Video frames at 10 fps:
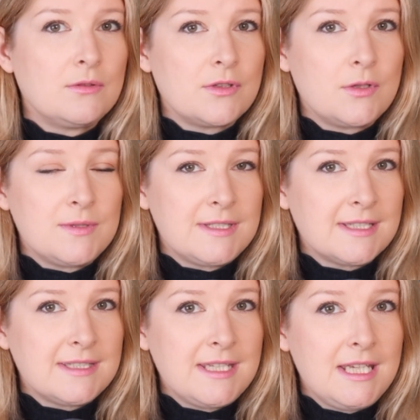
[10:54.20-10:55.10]
or the Koda
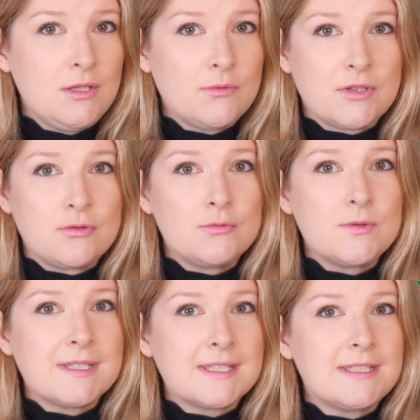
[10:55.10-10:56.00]
16 or the Crew
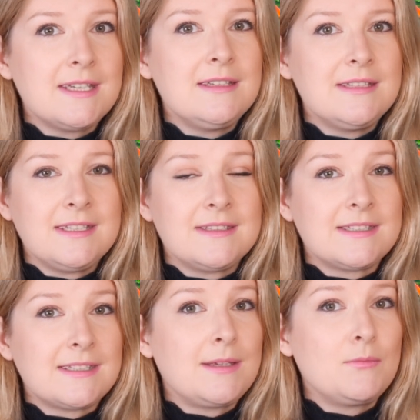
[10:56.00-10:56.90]
16? Is it the
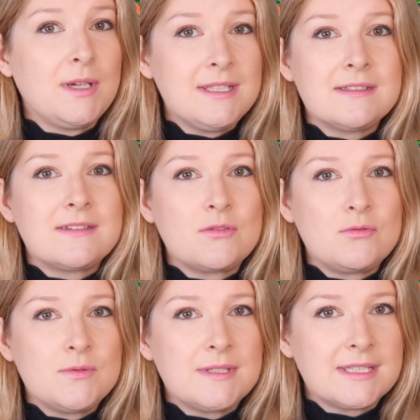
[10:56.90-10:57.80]
same weight as the
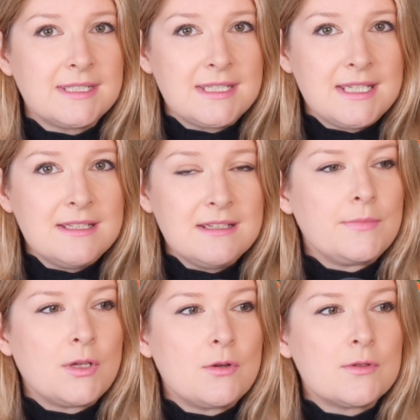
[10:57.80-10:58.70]
Crew 16?
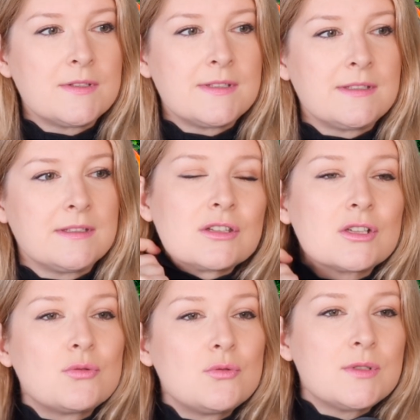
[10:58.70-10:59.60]
Because the
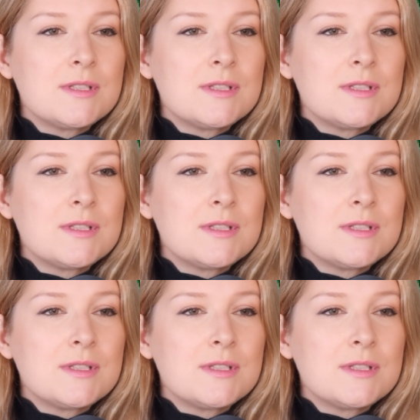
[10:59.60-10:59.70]
Crew